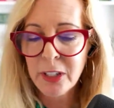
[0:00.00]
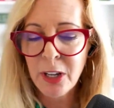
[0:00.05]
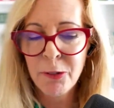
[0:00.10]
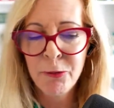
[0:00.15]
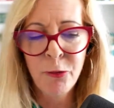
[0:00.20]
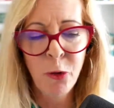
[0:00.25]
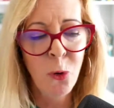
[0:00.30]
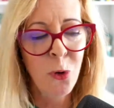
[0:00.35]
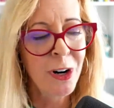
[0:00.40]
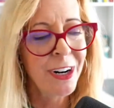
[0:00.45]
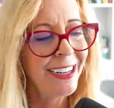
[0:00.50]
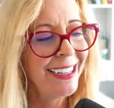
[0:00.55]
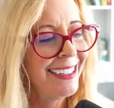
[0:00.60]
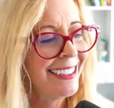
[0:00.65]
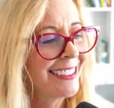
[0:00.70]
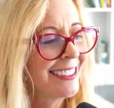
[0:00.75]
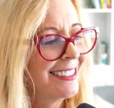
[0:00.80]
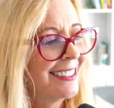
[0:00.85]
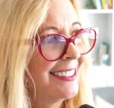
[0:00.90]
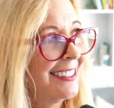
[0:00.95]
For
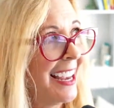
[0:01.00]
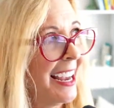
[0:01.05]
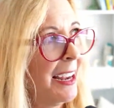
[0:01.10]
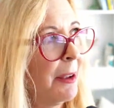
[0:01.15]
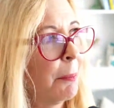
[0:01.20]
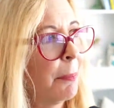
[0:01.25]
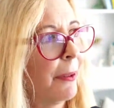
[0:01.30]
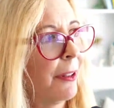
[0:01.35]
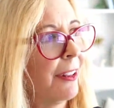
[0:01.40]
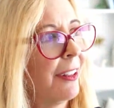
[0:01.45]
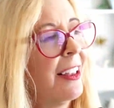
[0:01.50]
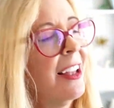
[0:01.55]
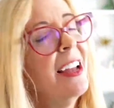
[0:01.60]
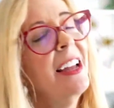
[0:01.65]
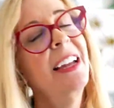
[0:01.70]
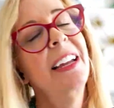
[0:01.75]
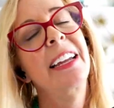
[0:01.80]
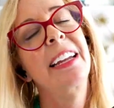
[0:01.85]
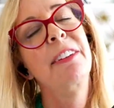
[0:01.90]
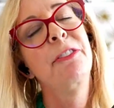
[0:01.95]
example,
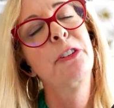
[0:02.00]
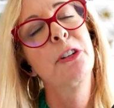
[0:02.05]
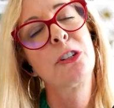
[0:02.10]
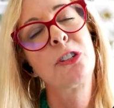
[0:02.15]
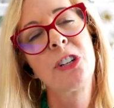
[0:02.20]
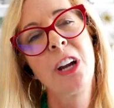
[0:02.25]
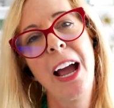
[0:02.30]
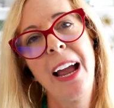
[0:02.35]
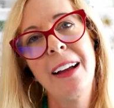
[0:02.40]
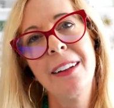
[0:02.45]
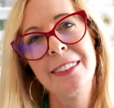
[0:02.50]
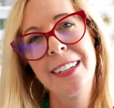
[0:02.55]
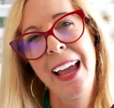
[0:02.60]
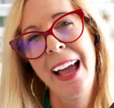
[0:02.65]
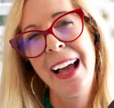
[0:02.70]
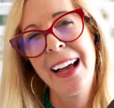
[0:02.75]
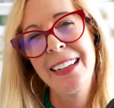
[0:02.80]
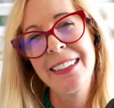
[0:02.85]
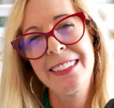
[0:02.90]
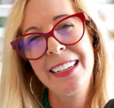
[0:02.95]
if your child
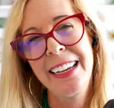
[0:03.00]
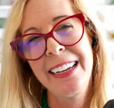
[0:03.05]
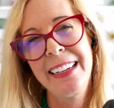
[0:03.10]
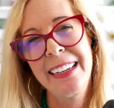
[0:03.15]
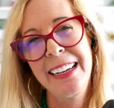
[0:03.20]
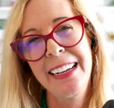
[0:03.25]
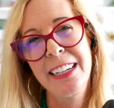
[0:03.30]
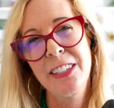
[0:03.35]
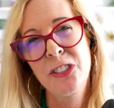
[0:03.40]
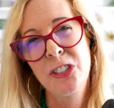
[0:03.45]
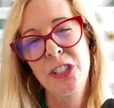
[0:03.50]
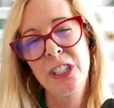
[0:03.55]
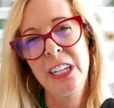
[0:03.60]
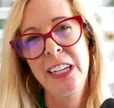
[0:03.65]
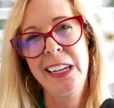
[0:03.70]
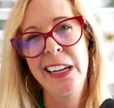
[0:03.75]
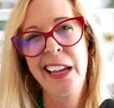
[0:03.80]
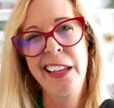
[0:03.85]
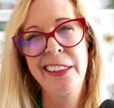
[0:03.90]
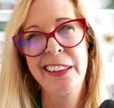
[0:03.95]
has
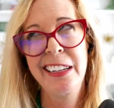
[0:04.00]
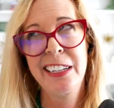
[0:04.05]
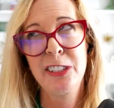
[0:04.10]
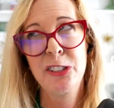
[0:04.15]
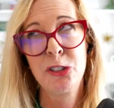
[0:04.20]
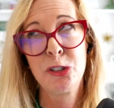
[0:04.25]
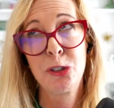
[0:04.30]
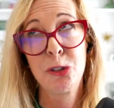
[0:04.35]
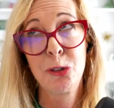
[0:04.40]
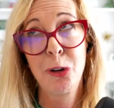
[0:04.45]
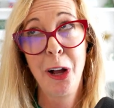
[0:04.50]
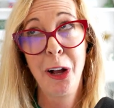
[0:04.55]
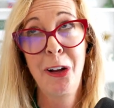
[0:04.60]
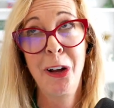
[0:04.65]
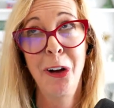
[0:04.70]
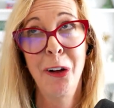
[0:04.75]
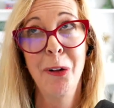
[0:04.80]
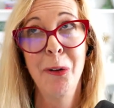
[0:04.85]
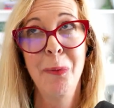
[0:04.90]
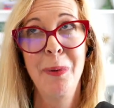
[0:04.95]
ADHD and they
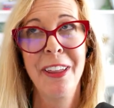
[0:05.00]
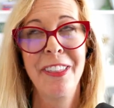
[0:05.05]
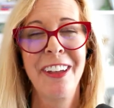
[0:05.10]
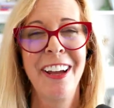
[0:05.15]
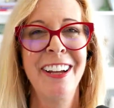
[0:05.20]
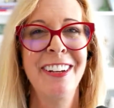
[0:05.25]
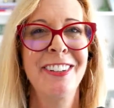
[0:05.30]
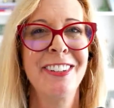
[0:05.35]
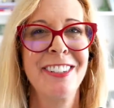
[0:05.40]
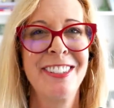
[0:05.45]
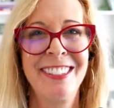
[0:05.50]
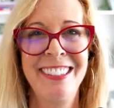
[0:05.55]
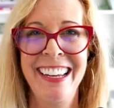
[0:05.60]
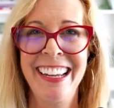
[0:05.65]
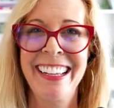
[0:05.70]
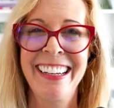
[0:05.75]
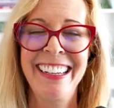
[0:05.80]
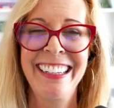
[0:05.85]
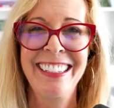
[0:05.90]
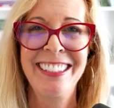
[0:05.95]
struggle with
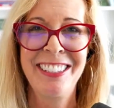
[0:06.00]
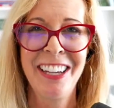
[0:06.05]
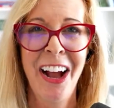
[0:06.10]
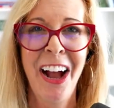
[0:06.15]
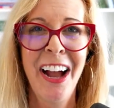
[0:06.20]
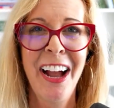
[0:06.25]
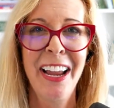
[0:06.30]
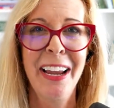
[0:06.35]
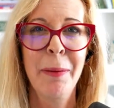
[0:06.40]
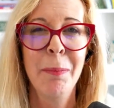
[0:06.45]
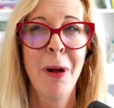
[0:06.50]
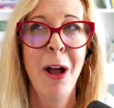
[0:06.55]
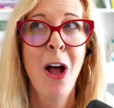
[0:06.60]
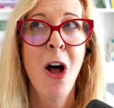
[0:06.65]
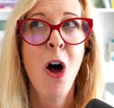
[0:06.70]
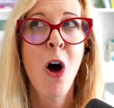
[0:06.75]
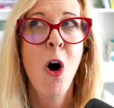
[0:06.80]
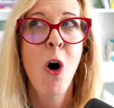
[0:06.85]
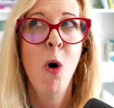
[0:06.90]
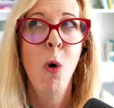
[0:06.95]
understanding time,
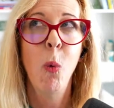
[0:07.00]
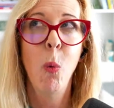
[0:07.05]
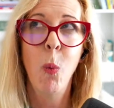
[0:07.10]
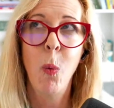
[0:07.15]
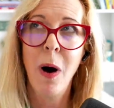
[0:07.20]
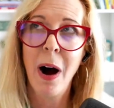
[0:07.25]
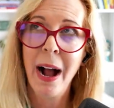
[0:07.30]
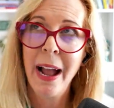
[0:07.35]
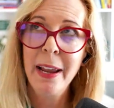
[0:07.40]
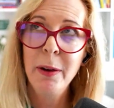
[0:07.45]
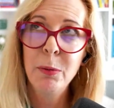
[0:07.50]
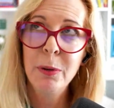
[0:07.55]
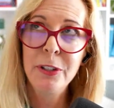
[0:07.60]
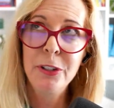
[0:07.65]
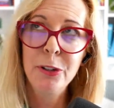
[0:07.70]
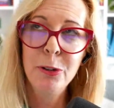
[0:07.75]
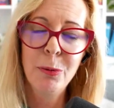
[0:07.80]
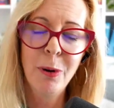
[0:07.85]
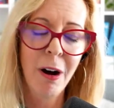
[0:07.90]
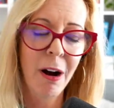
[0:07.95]
why
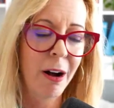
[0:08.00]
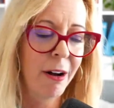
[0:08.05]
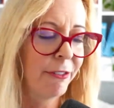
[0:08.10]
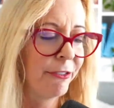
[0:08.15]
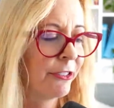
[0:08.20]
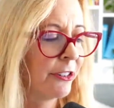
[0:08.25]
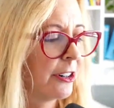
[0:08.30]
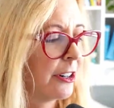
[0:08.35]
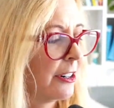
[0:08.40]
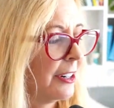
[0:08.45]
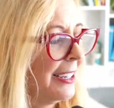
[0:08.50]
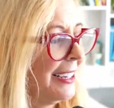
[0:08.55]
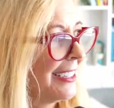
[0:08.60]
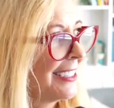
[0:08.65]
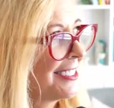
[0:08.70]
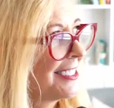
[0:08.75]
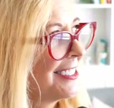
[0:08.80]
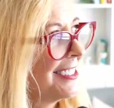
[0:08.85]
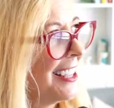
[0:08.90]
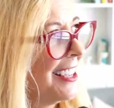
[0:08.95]
would you offer
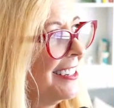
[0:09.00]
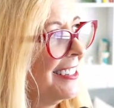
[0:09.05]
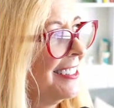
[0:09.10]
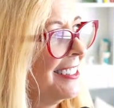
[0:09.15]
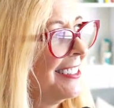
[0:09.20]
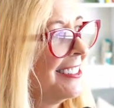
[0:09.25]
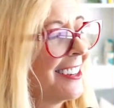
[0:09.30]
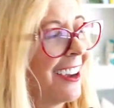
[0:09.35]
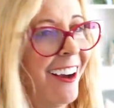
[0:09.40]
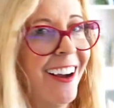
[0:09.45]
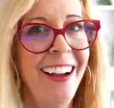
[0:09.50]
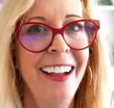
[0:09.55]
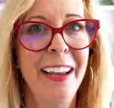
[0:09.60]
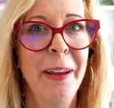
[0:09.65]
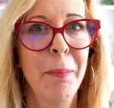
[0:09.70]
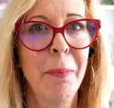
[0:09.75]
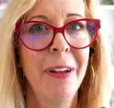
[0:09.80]
extended time?